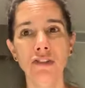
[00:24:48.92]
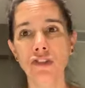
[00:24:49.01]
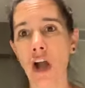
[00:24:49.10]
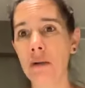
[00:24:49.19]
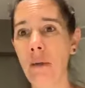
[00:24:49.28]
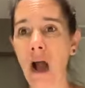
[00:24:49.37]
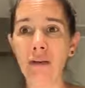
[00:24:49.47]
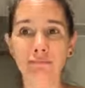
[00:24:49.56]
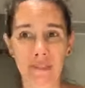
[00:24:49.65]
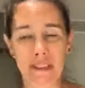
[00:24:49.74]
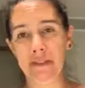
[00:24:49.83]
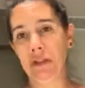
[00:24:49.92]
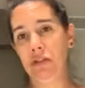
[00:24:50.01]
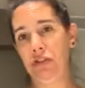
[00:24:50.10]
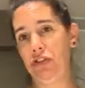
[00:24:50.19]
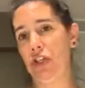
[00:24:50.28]
talking about,
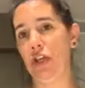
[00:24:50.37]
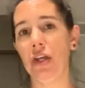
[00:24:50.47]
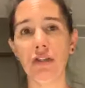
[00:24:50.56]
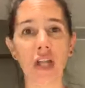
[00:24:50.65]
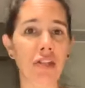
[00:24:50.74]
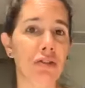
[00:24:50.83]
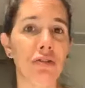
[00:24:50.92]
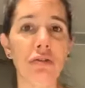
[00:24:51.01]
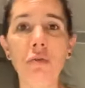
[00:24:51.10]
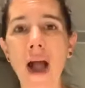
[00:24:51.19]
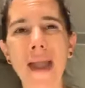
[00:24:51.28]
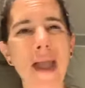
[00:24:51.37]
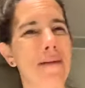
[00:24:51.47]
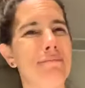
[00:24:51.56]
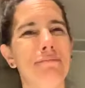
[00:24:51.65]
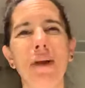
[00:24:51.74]
shit, that's just who I
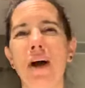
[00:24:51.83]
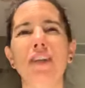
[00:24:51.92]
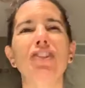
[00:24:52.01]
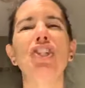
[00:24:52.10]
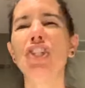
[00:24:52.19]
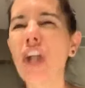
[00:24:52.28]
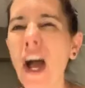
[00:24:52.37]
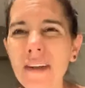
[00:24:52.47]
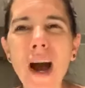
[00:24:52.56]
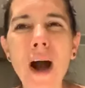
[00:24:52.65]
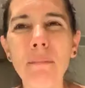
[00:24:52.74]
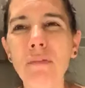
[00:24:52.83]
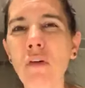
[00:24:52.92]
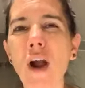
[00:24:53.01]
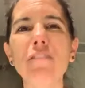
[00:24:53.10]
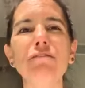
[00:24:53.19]
am. Bruh, shut up
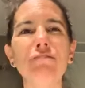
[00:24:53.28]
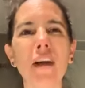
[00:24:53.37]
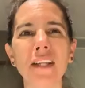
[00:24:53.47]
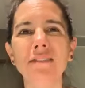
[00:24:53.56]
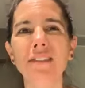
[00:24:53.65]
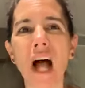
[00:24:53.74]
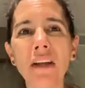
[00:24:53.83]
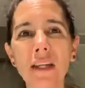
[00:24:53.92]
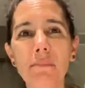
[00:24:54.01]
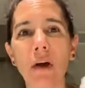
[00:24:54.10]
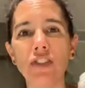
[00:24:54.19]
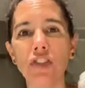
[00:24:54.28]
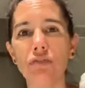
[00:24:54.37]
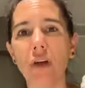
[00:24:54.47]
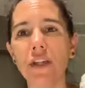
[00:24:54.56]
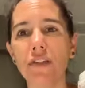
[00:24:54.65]
before I fucking donkey punch
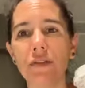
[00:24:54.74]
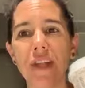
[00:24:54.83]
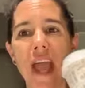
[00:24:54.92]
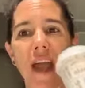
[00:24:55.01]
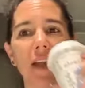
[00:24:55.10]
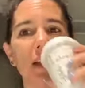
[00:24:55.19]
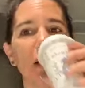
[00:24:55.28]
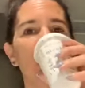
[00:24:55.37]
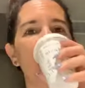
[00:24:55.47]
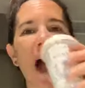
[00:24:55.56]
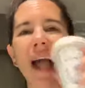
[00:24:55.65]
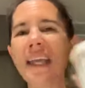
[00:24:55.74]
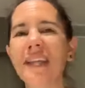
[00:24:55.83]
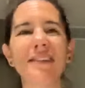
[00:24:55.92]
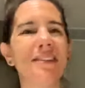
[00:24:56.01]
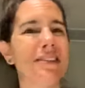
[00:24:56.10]
you right in your neck. I
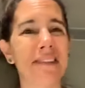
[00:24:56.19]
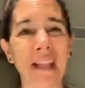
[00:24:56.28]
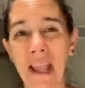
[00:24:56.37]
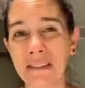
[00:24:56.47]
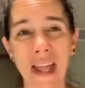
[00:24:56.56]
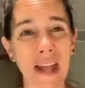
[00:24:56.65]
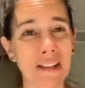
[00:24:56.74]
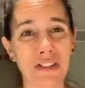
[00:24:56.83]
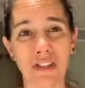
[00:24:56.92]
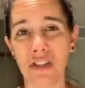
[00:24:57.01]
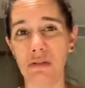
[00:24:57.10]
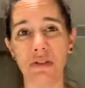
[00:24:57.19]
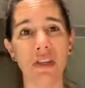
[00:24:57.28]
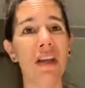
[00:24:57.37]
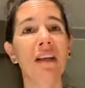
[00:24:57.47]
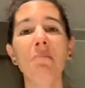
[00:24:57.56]
can't stand that excuse.
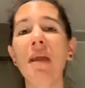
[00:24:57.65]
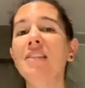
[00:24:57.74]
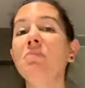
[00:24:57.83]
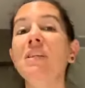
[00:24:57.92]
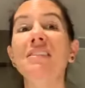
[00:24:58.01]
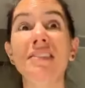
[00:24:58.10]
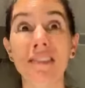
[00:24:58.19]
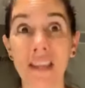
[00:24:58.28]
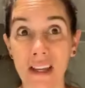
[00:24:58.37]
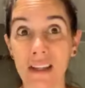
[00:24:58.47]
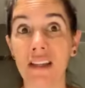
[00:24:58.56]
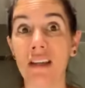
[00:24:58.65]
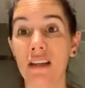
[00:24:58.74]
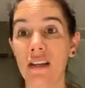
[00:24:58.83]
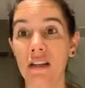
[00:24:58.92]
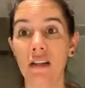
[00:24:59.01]
It makes me sick.